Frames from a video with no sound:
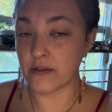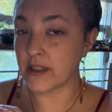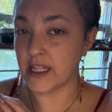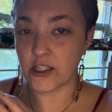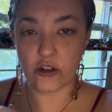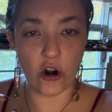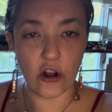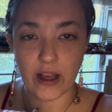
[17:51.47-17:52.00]

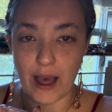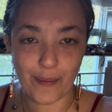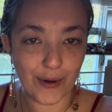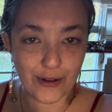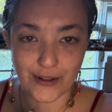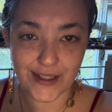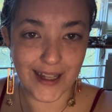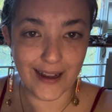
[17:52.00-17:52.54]
These are all
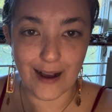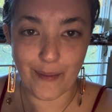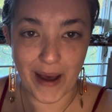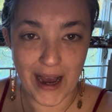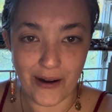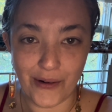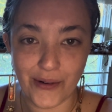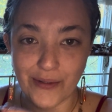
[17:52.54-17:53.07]
chemicals that come
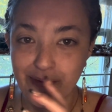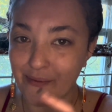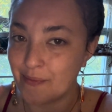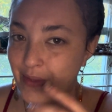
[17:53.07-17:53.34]
out